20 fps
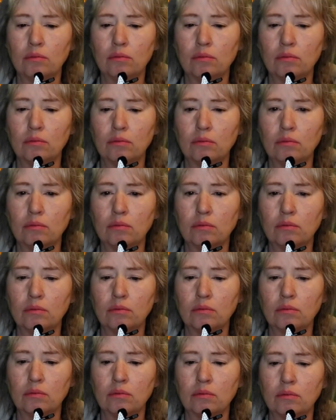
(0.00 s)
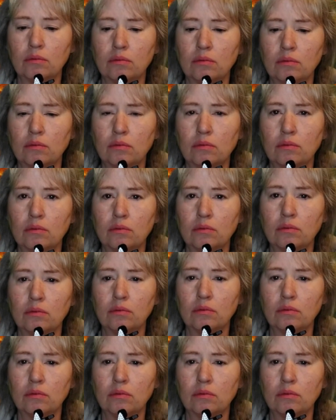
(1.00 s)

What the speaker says: [no speech]